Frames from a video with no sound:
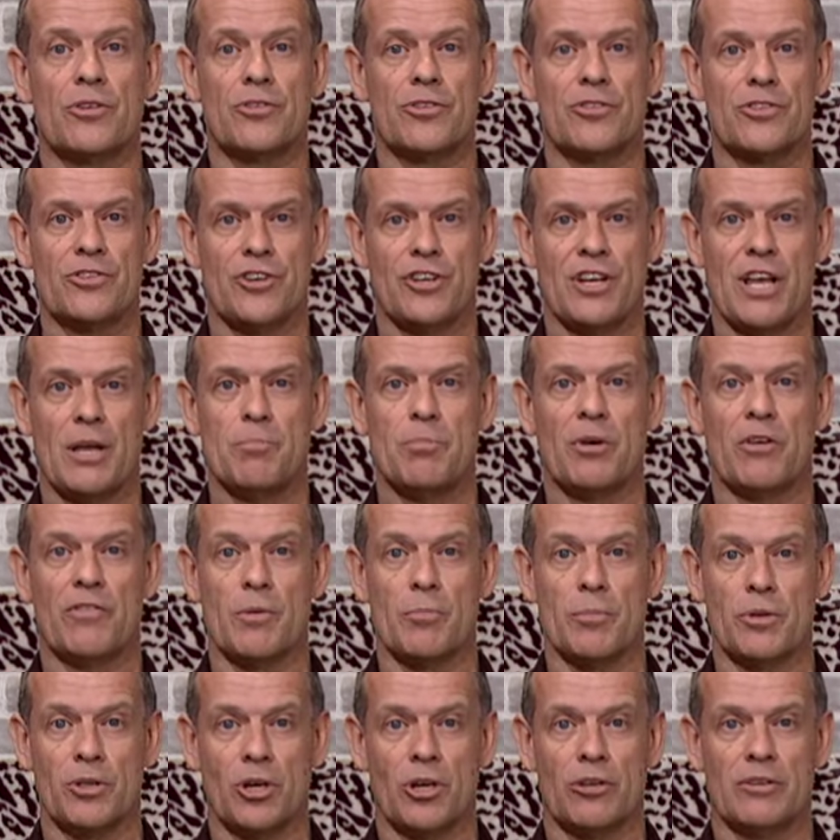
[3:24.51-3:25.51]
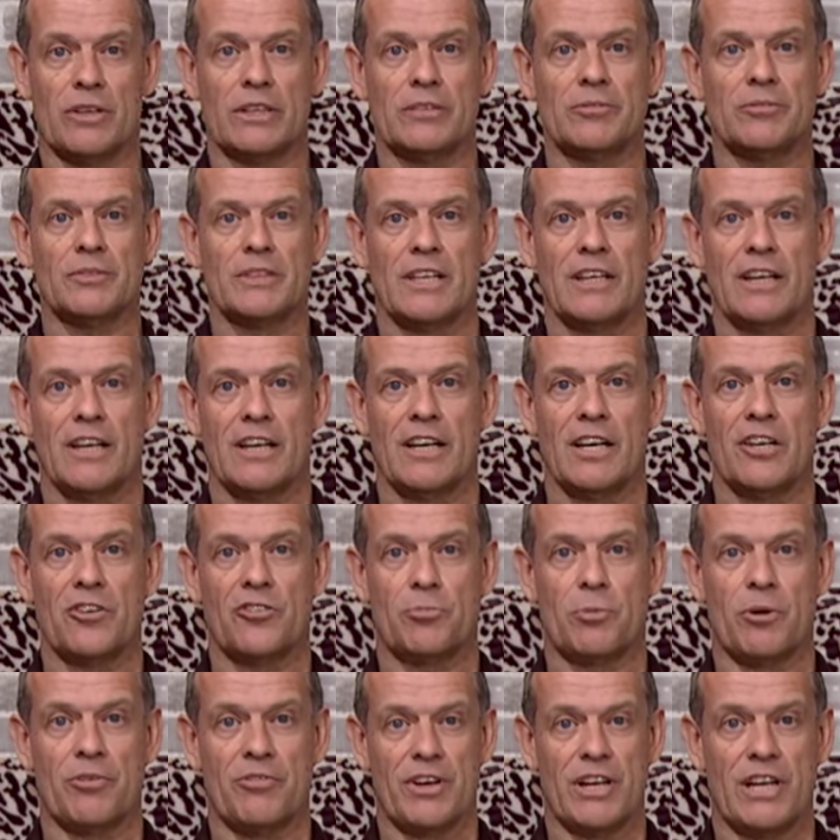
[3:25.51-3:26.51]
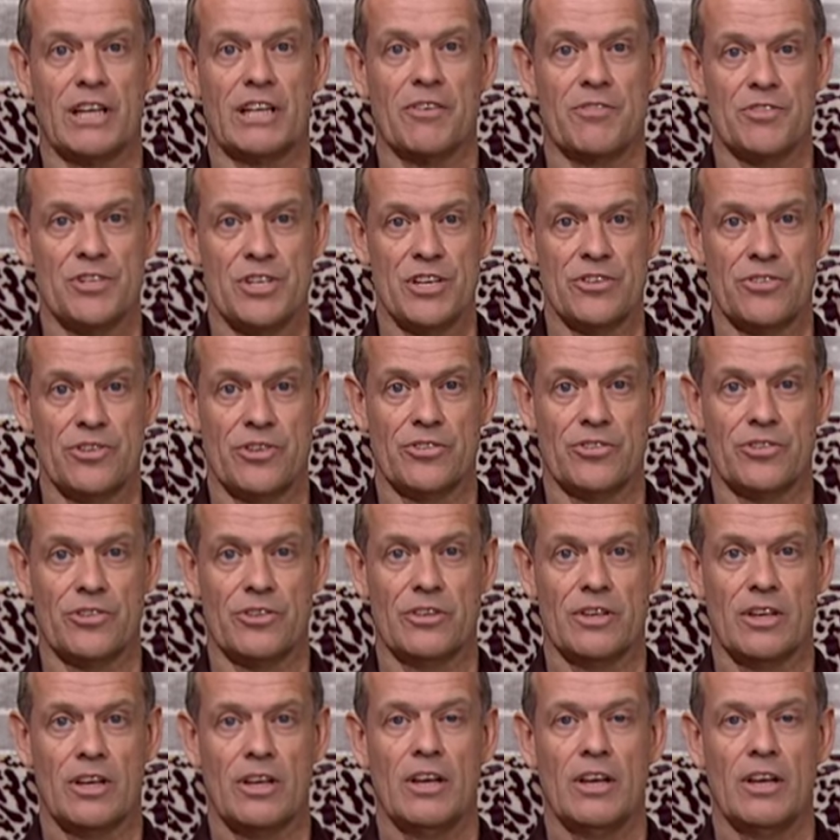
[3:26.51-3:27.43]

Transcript: shape of the menorah. It's prophetic of Jesus.